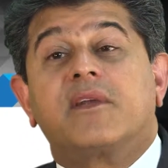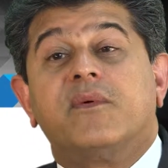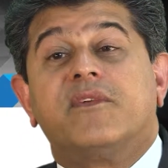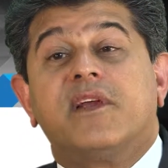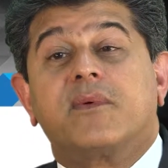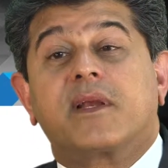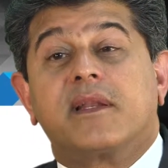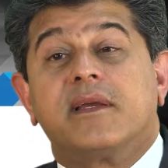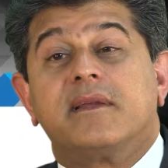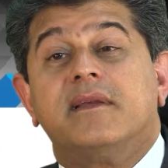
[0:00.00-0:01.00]
it very
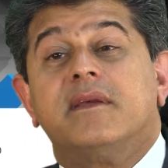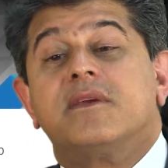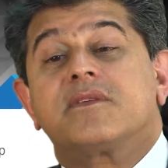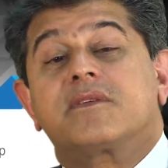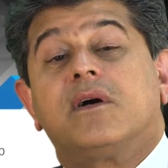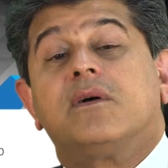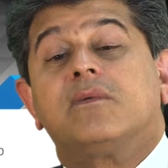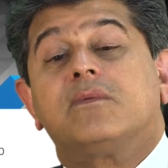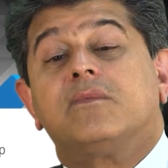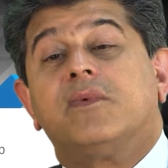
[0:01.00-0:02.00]
quickly. So
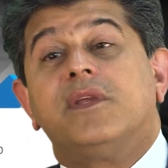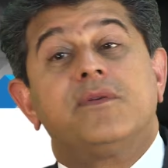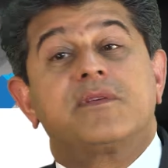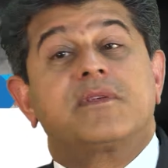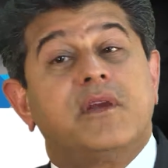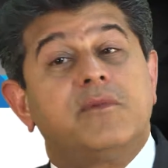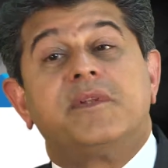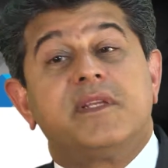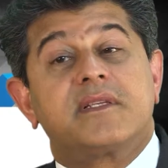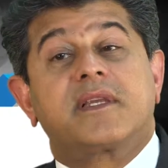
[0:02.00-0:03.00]
we use the
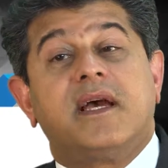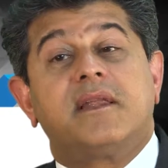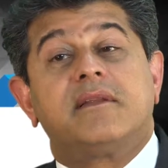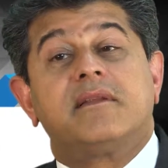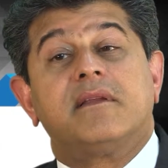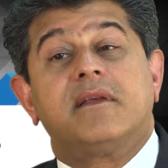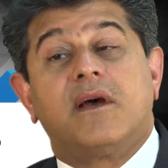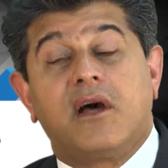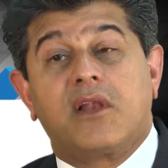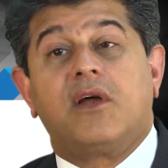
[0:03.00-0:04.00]
OPD scan
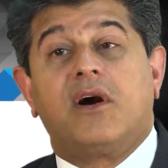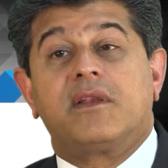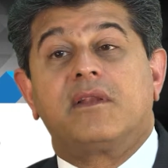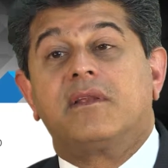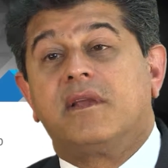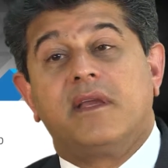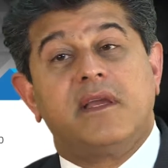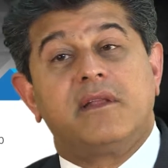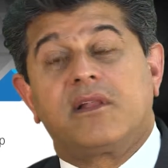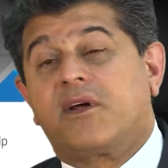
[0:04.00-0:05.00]
a lot
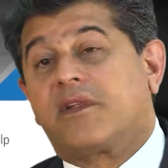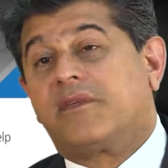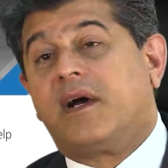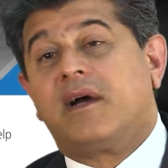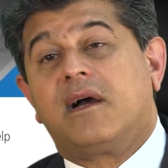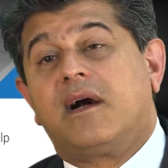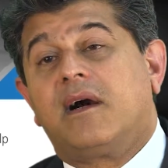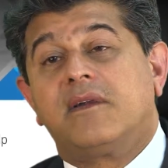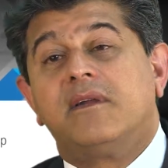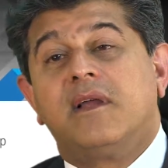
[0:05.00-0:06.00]
in a lot of
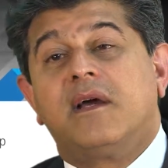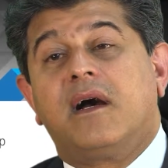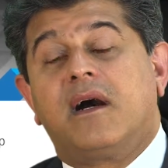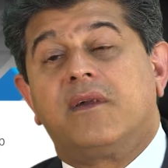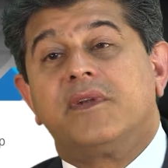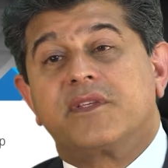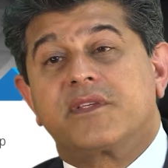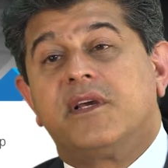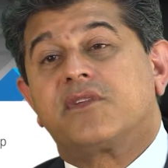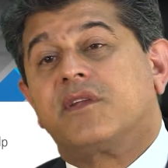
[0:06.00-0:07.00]
our
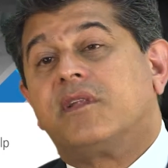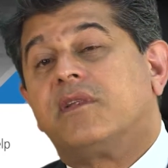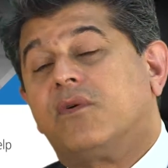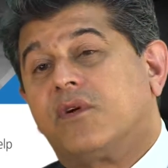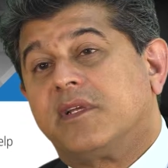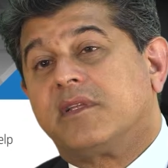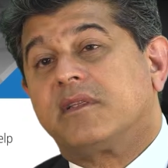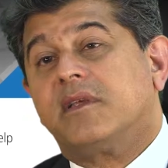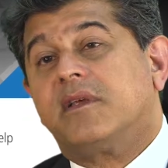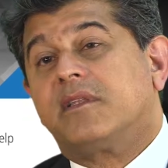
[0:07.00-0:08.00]
research and audit
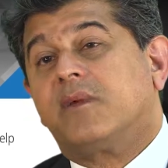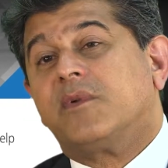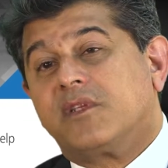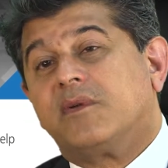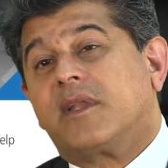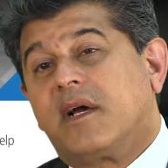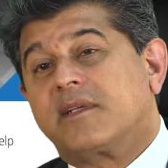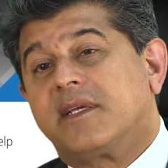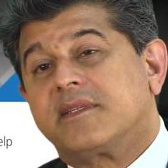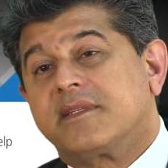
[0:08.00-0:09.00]
that we do at our
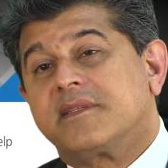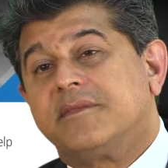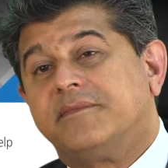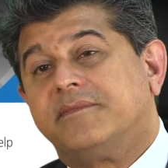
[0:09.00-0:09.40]
centers.